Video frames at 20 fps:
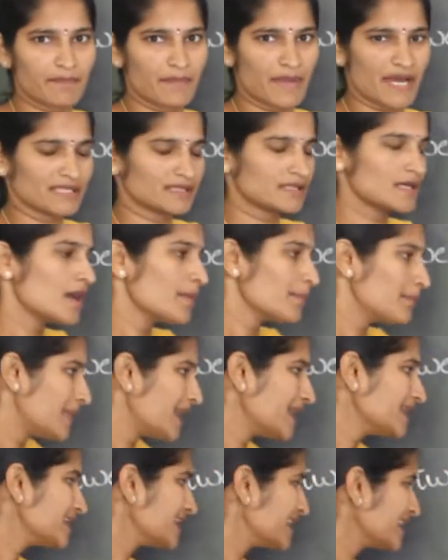path.
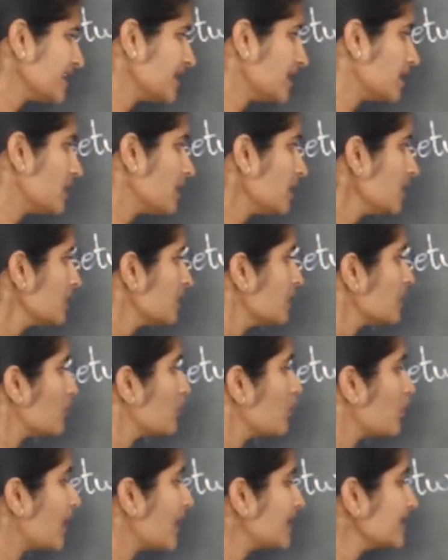But here,
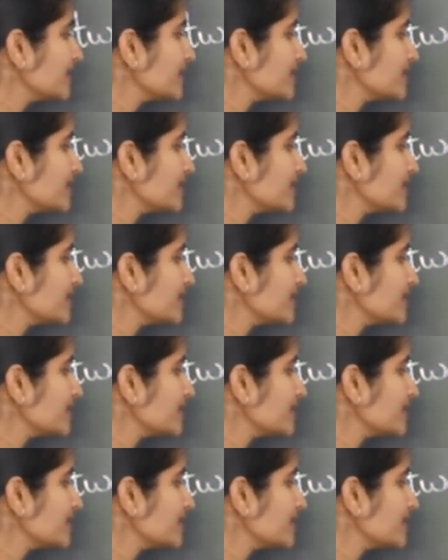what